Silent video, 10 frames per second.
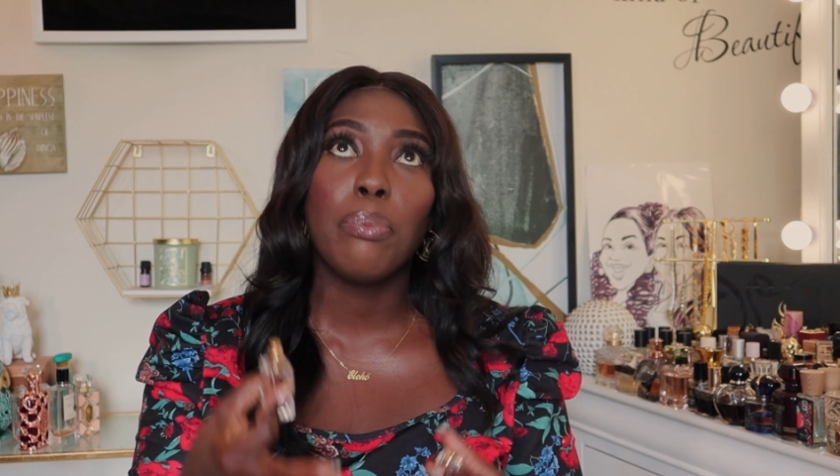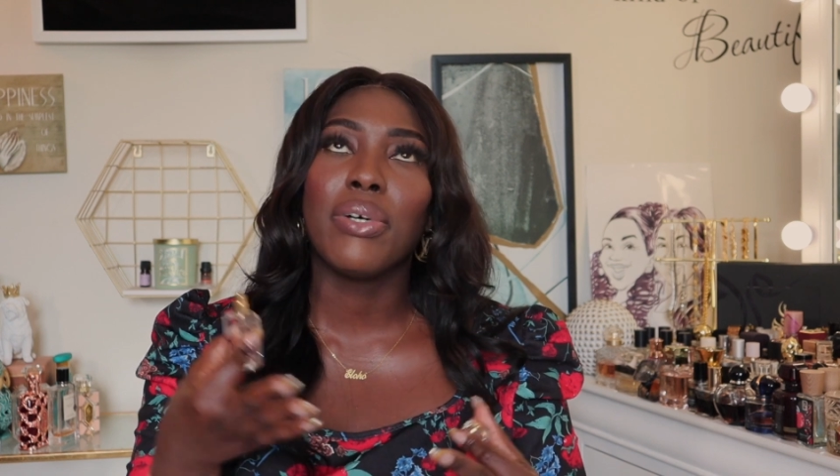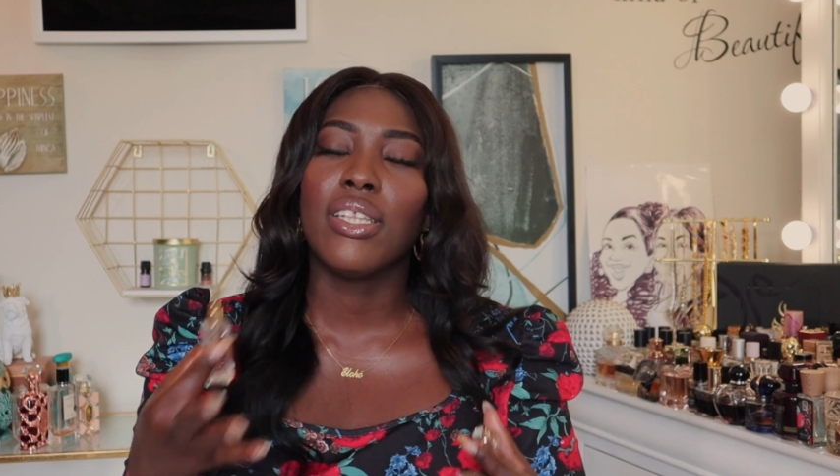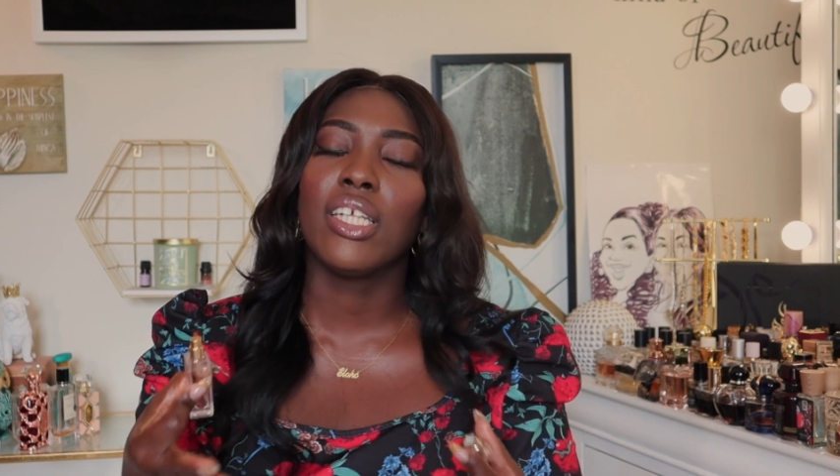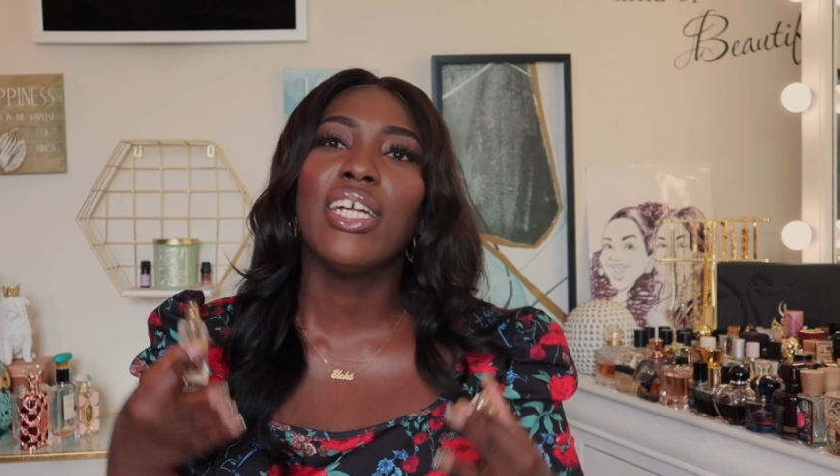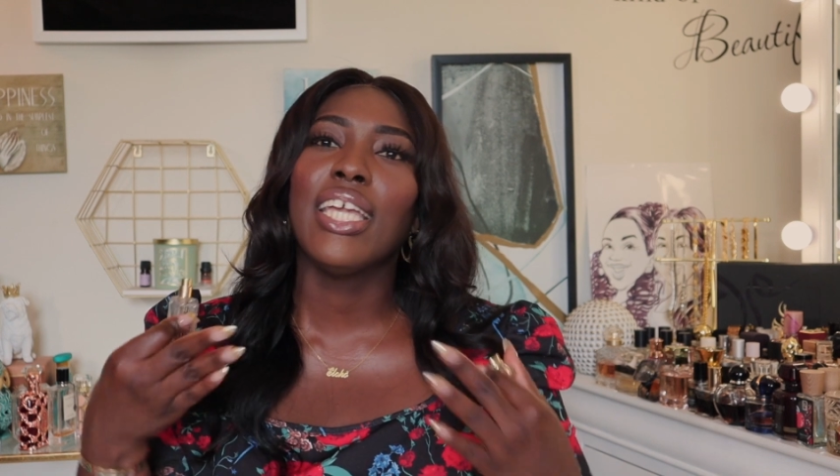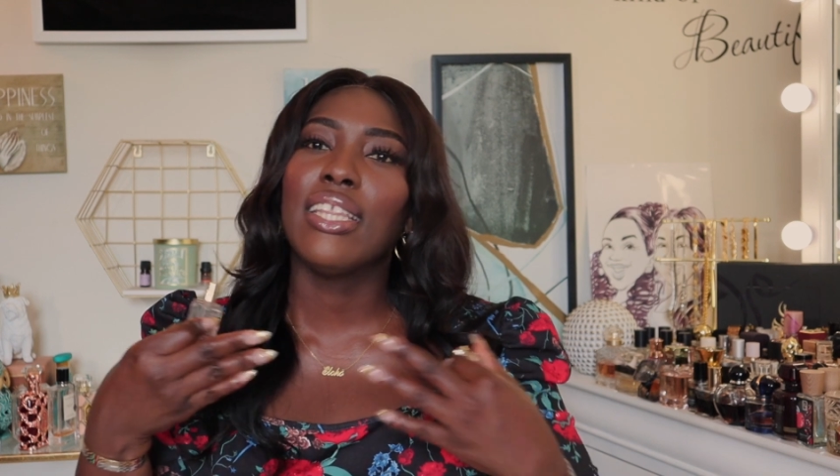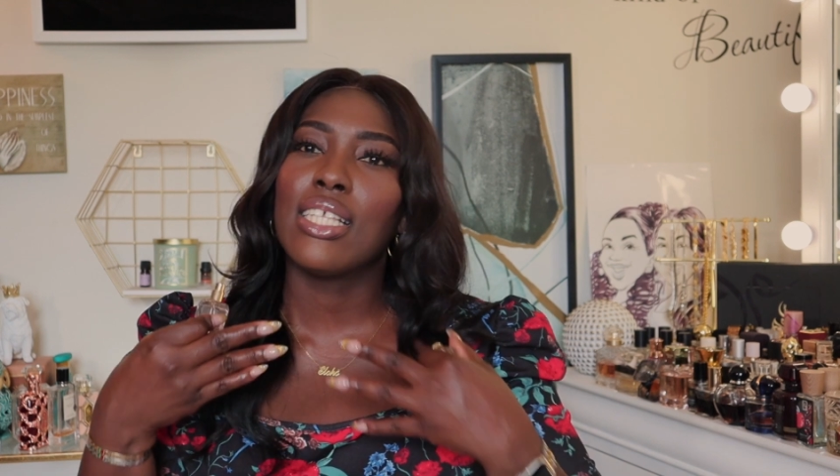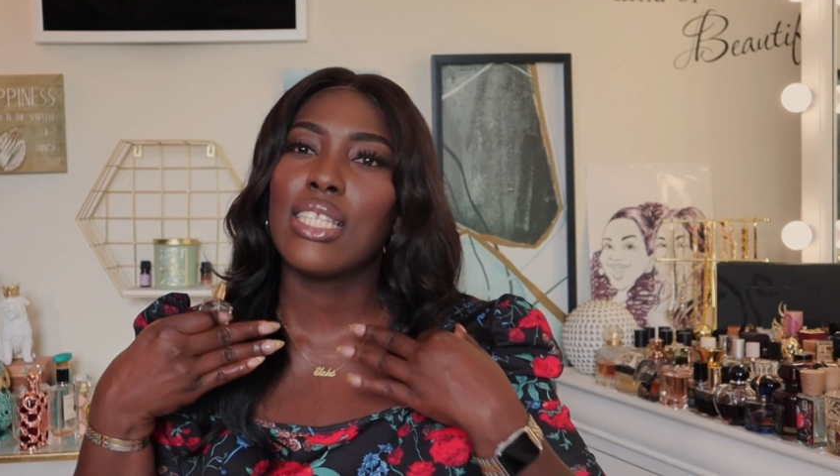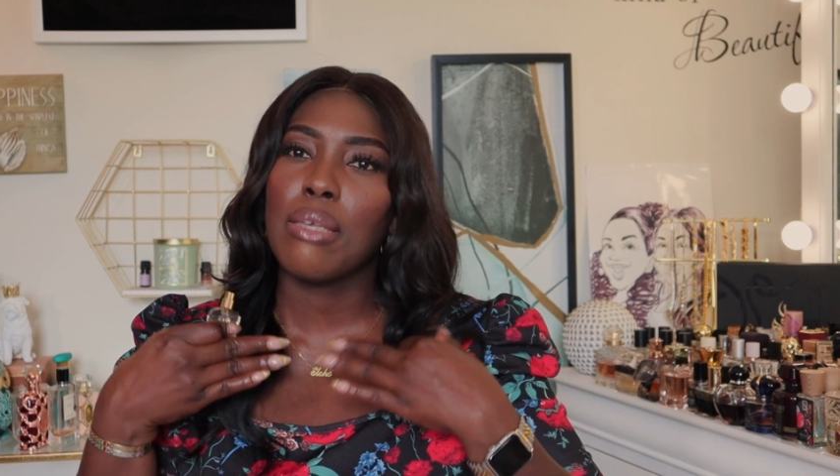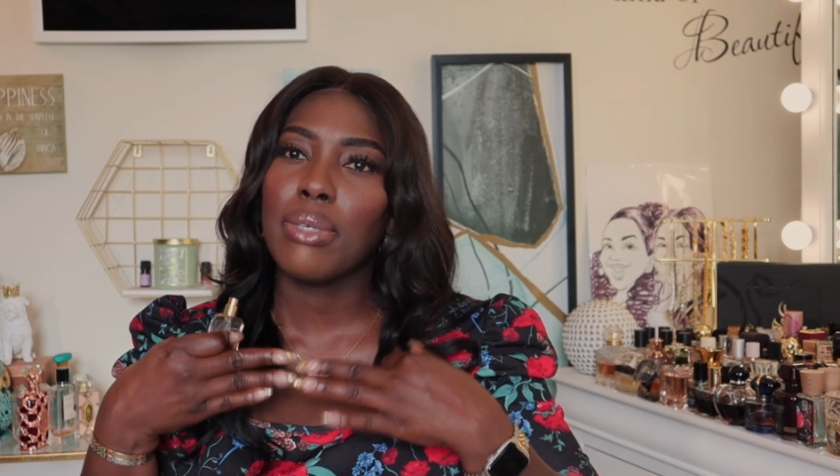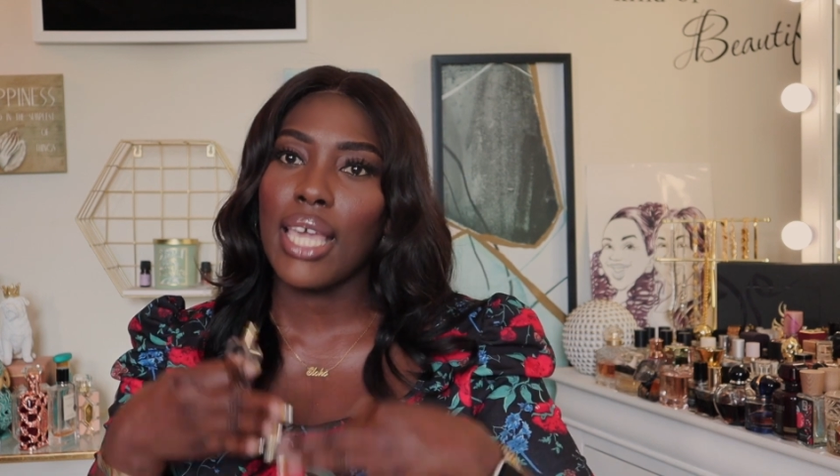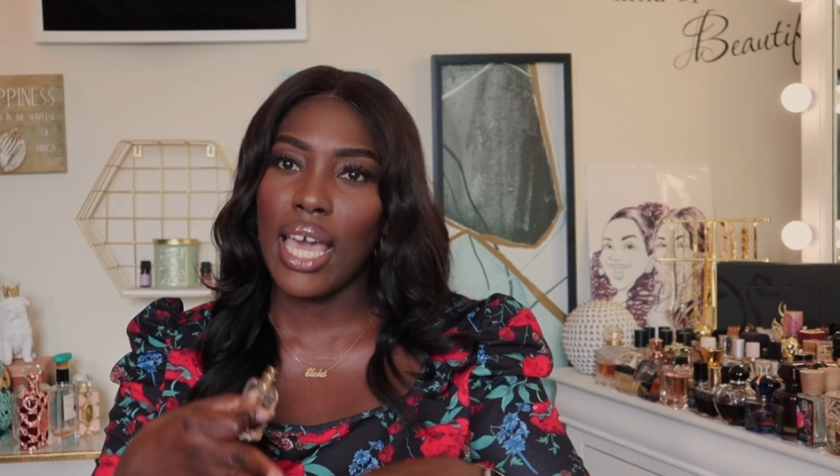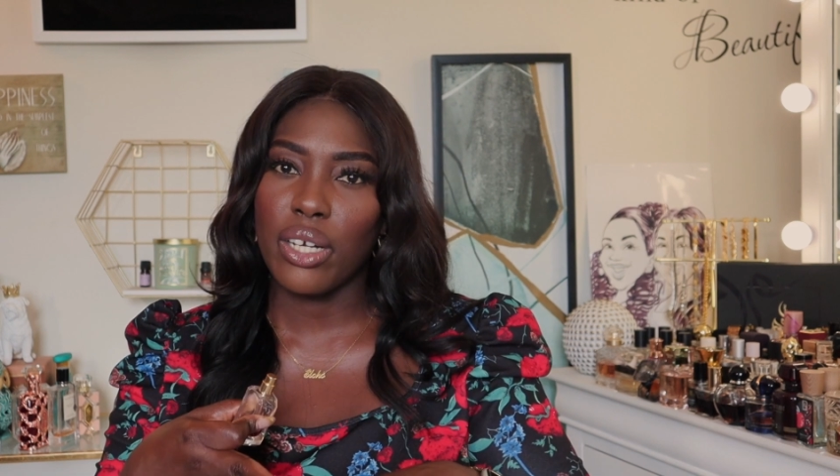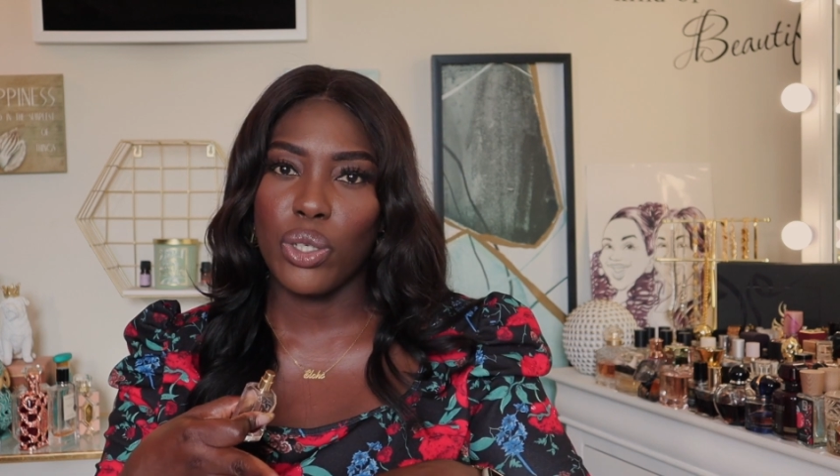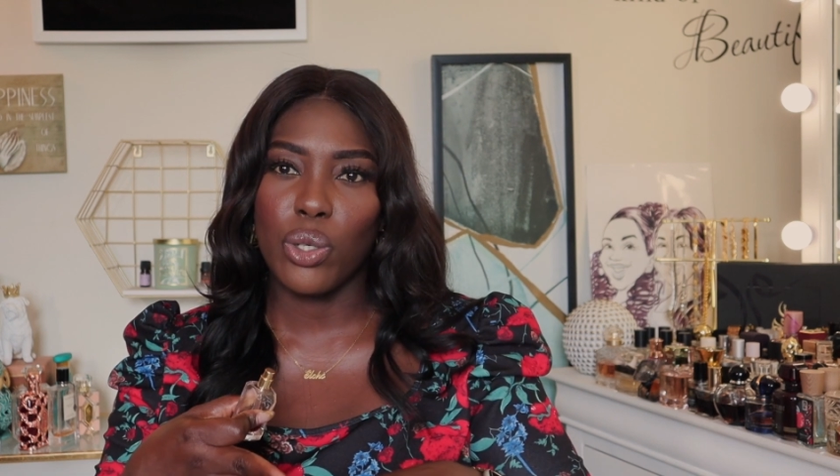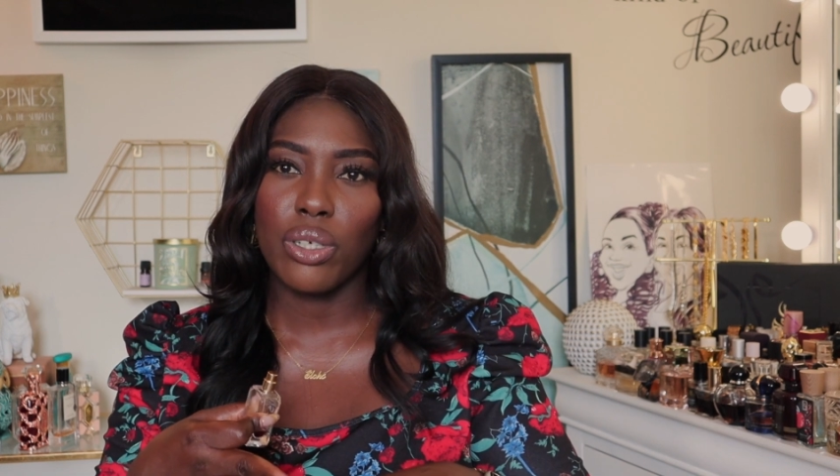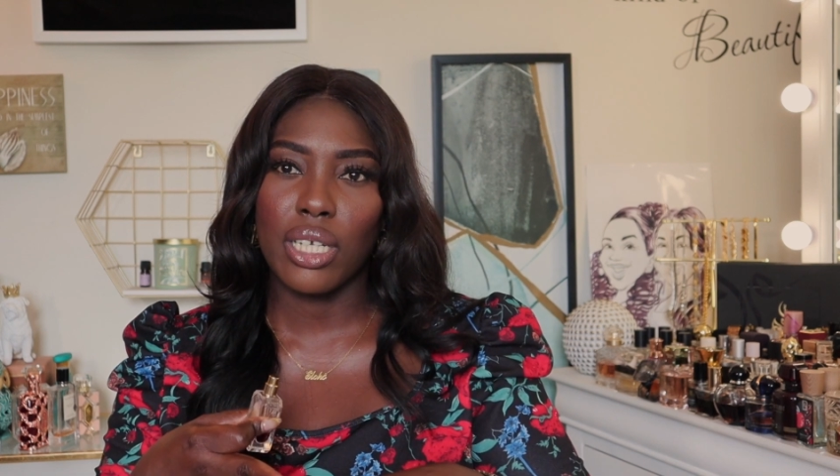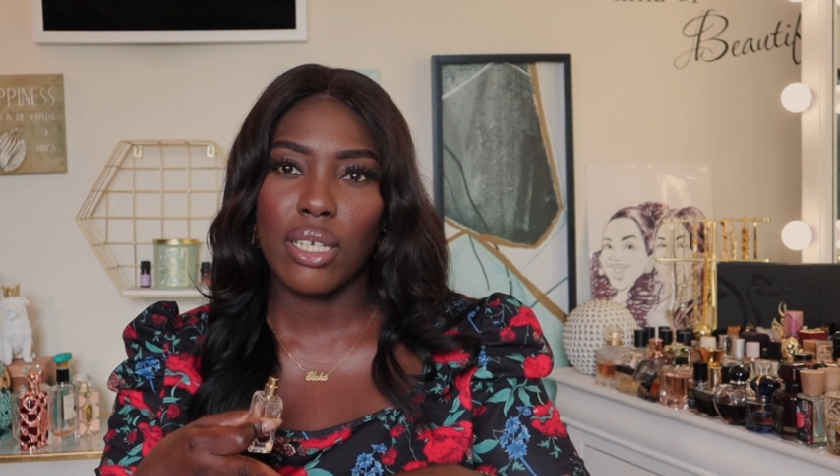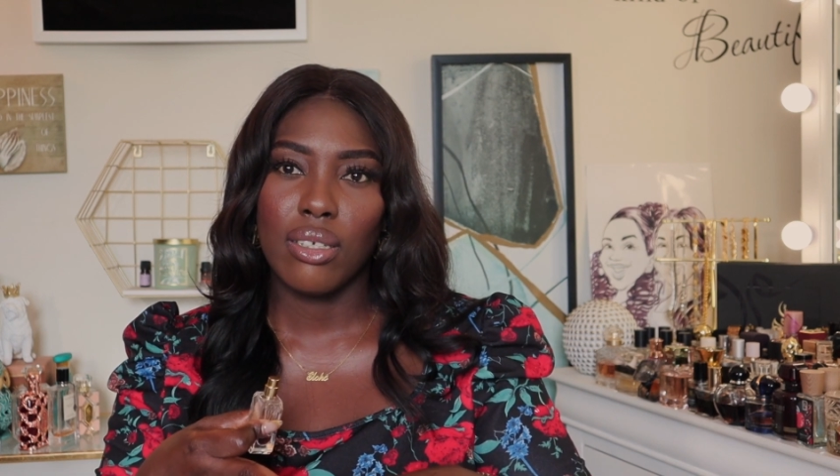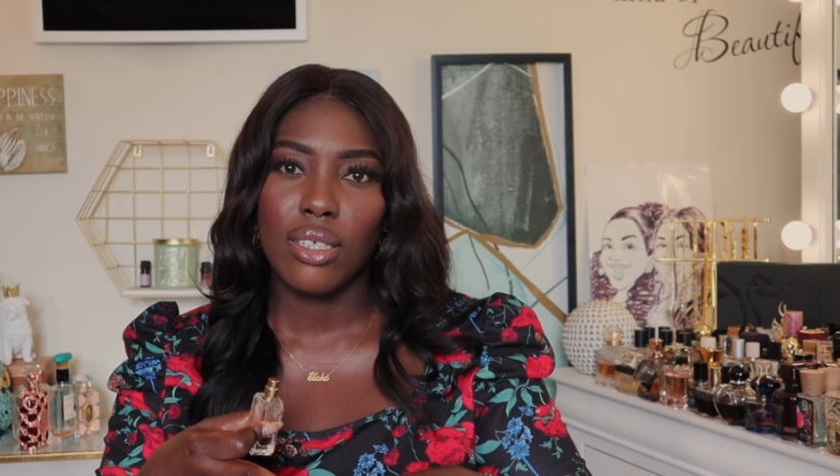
but they're in the same category.